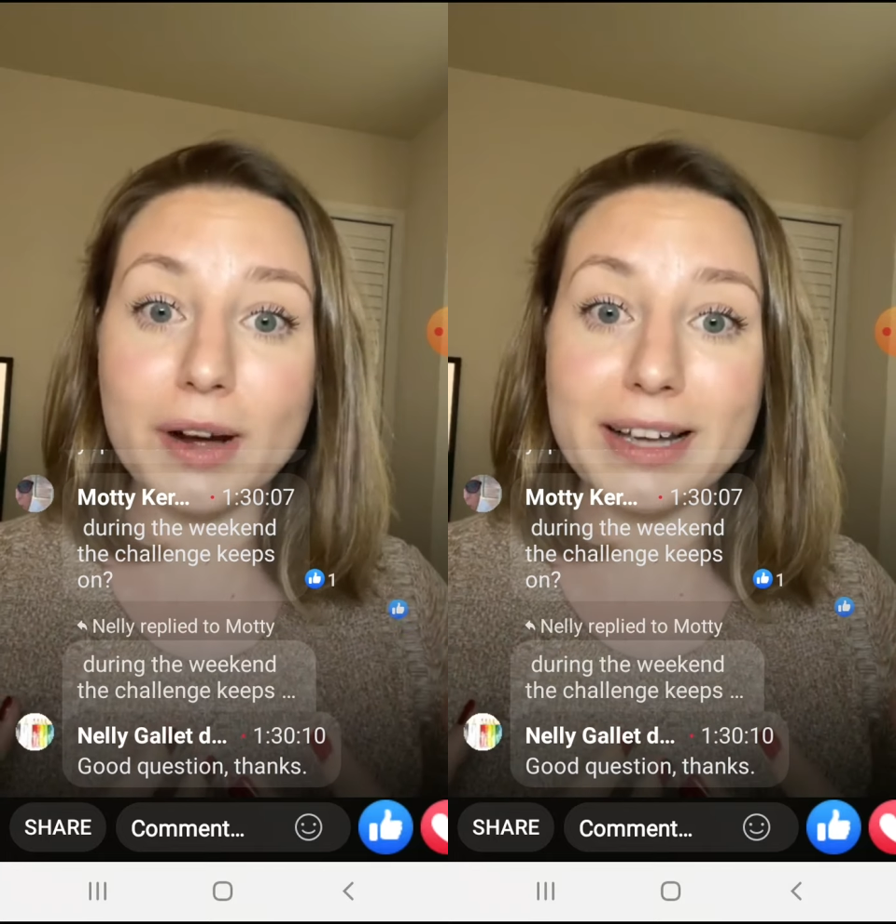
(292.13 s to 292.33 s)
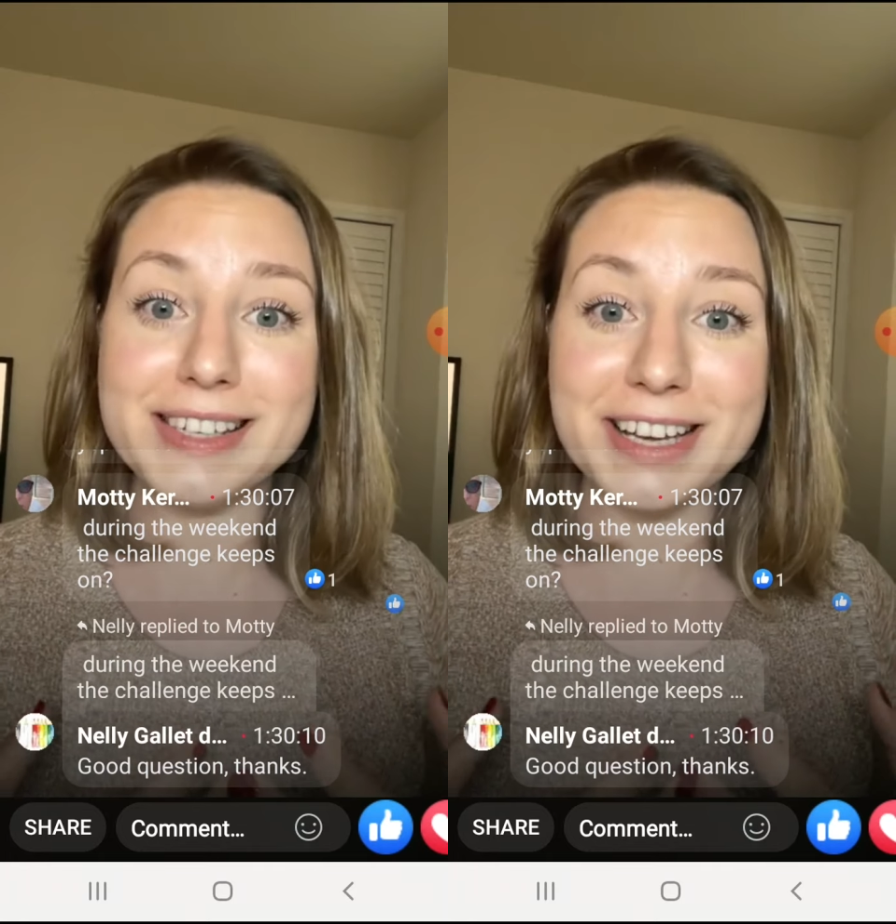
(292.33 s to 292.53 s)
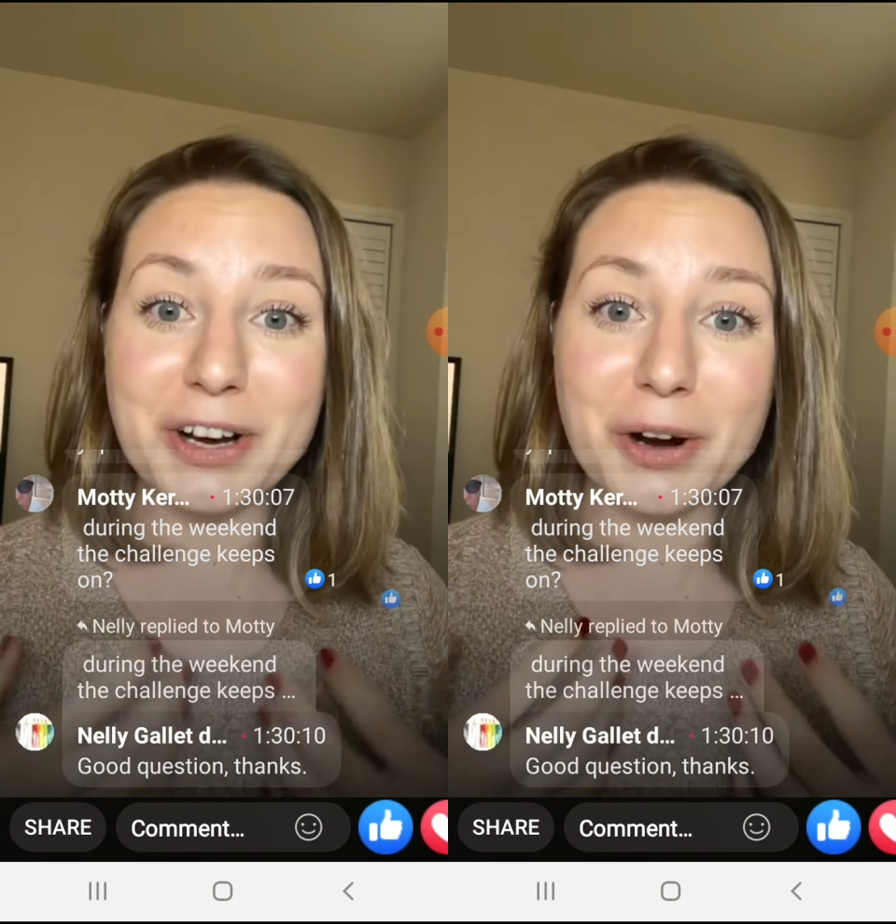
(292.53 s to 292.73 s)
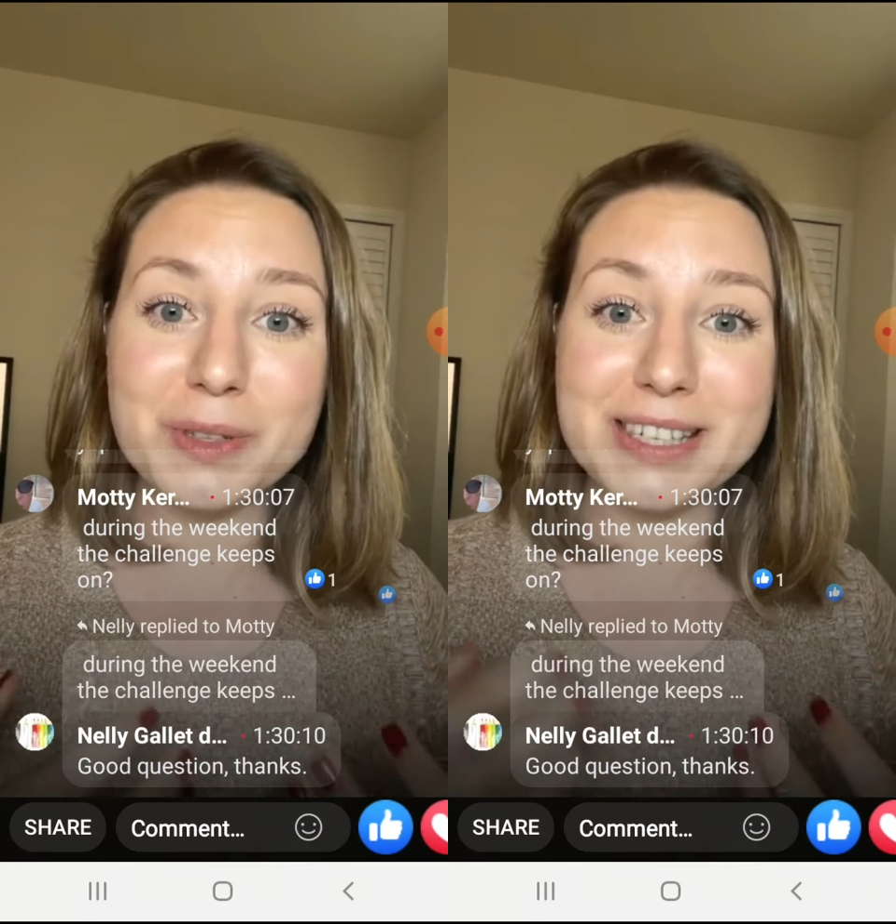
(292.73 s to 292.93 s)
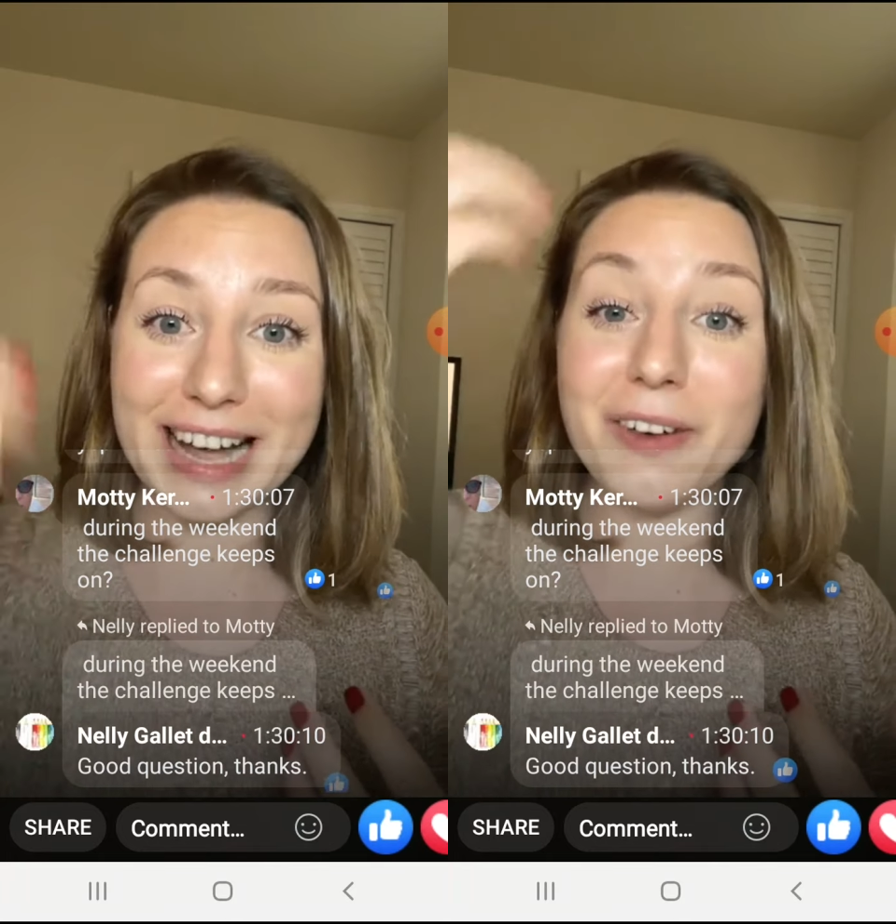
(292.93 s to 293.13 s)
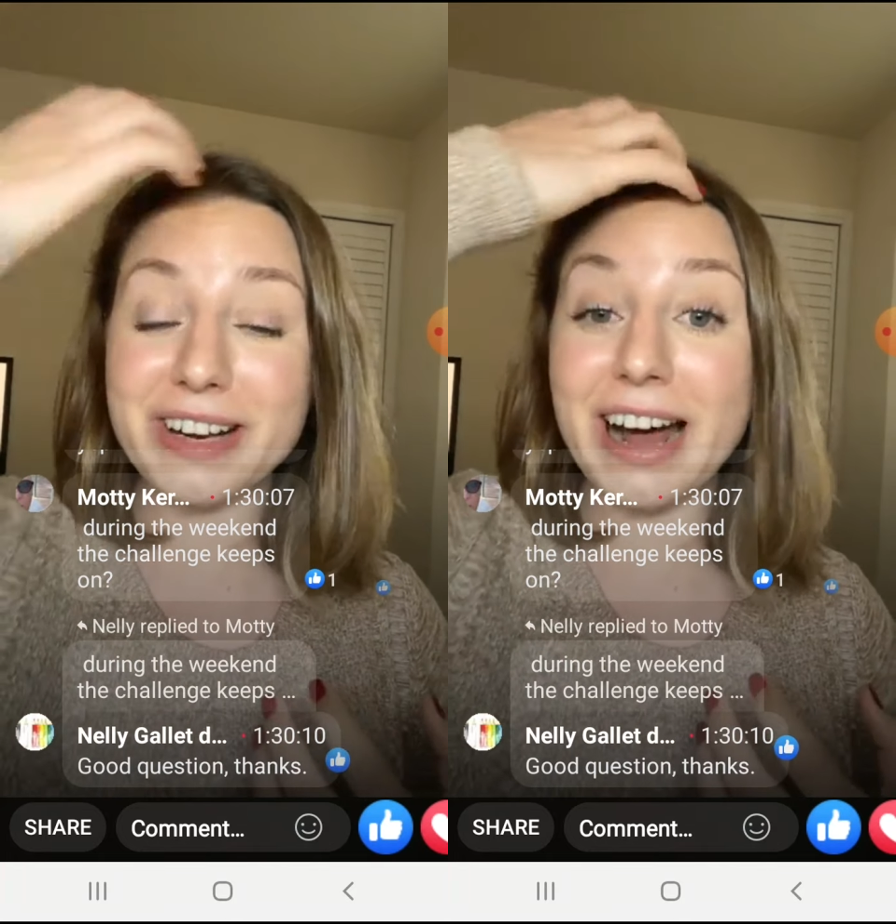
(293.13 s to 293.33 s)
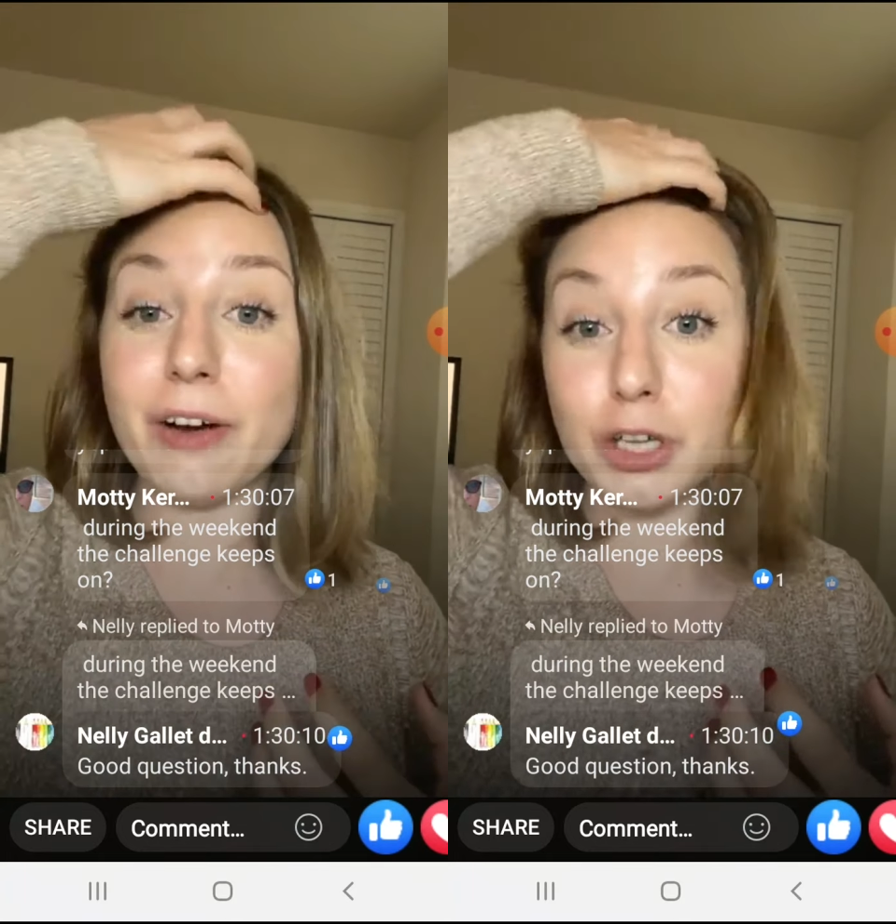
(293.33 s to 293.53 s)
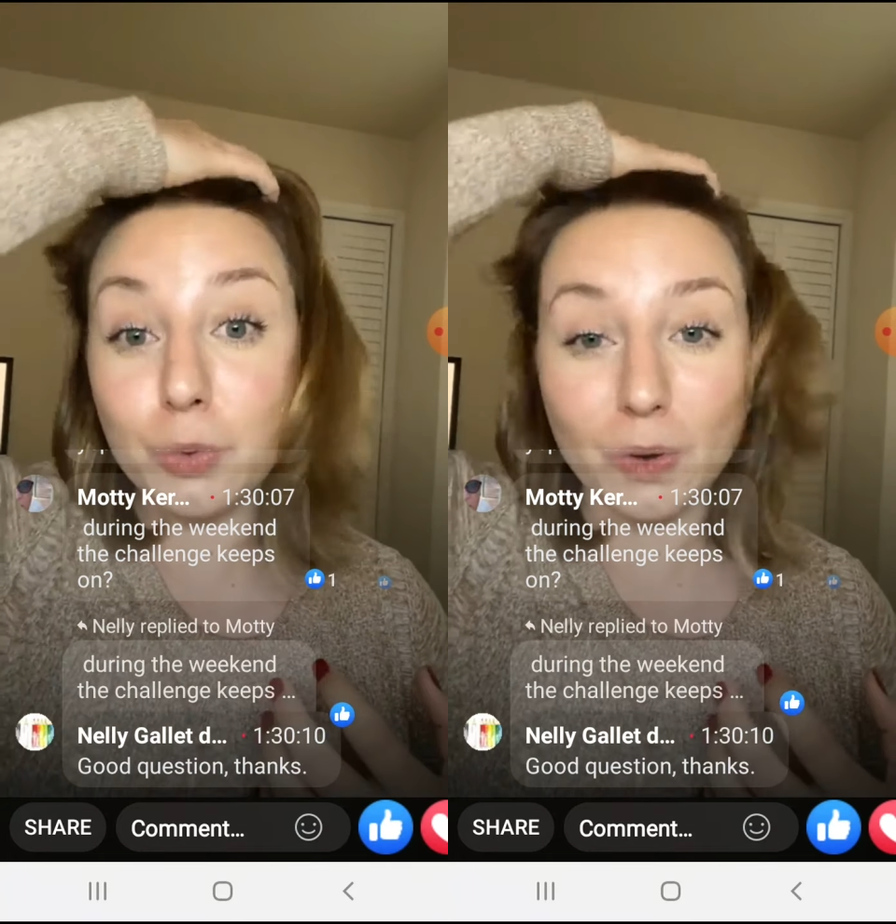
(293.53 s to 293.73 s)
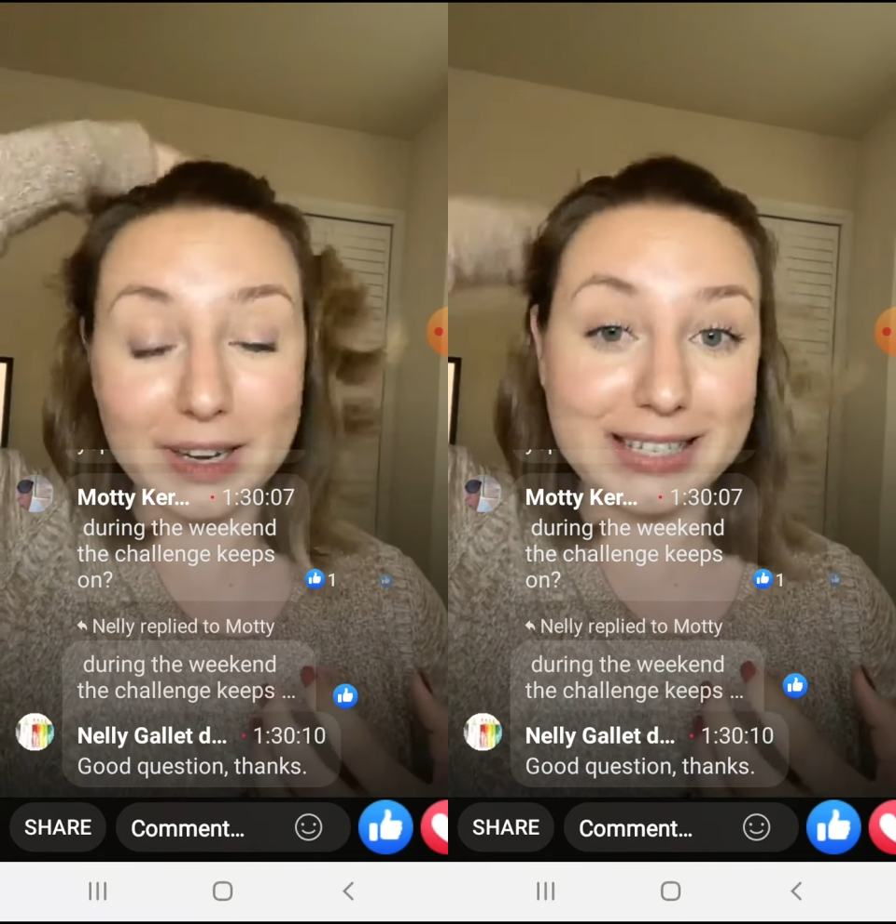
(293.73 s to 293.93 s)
your own sound, and how you want to sound